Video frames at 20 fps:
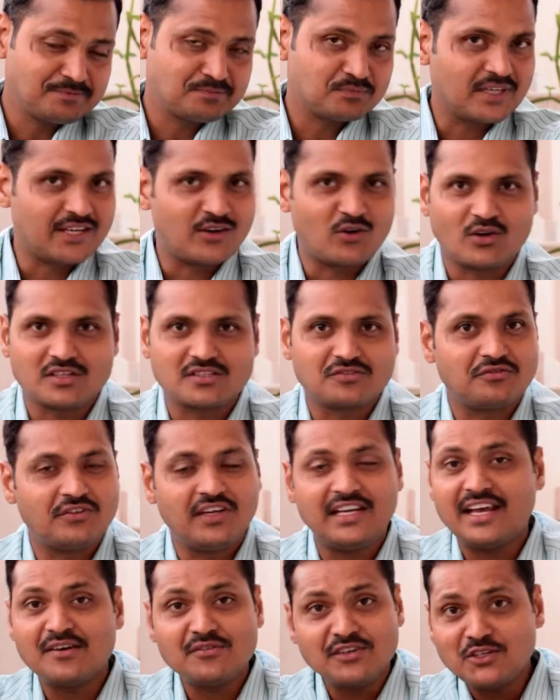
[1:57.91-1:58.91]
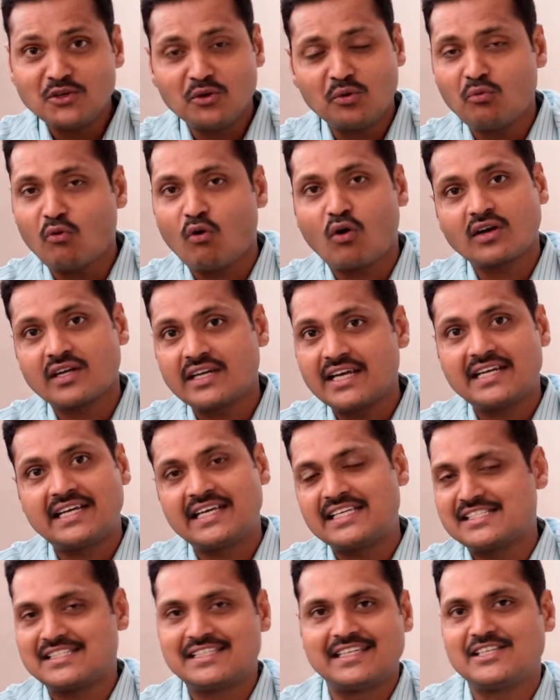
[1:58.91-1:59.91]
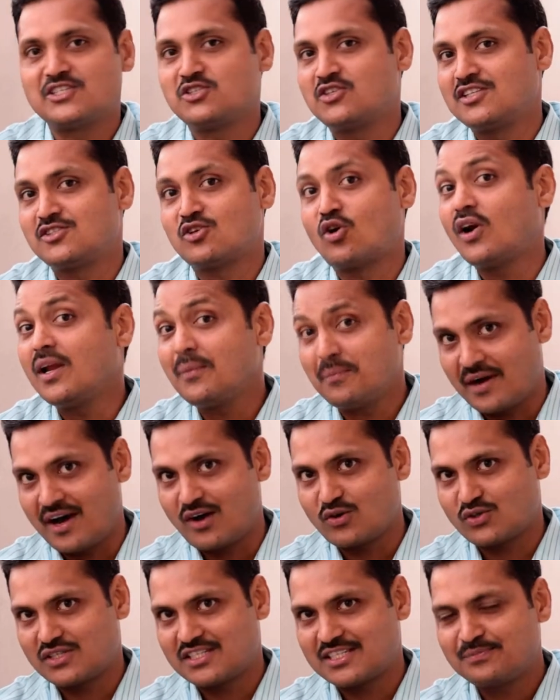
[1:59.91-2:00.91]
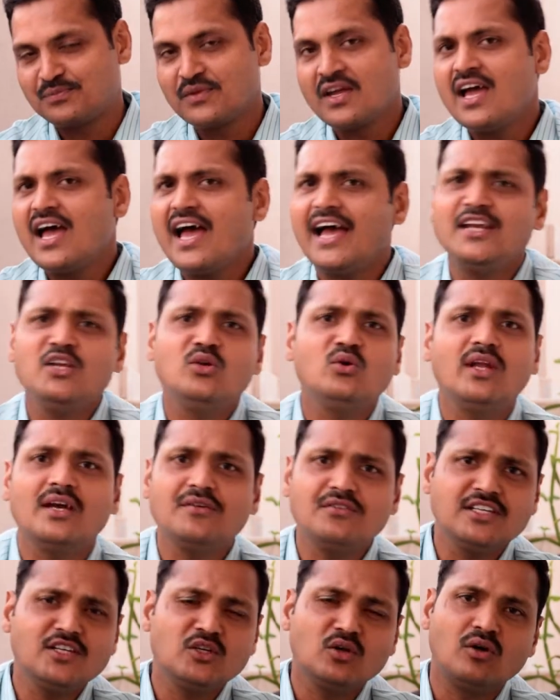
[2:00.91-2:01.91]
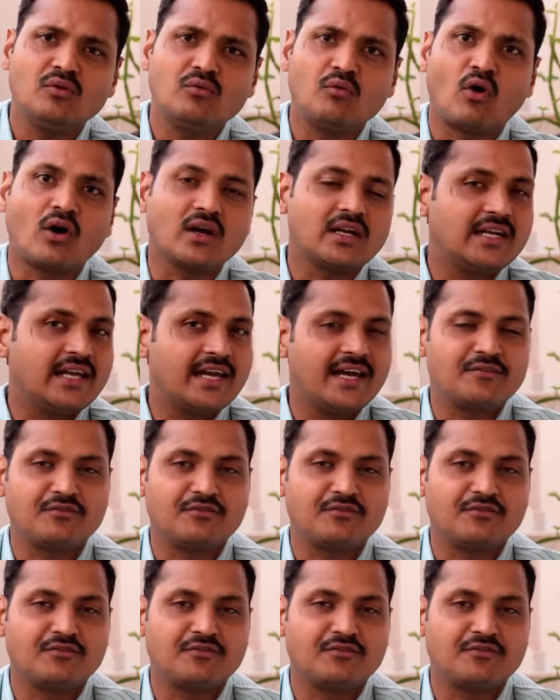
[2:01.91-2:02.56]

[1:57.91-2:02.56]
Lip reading: because we never know what their destination is all about, and you never know what their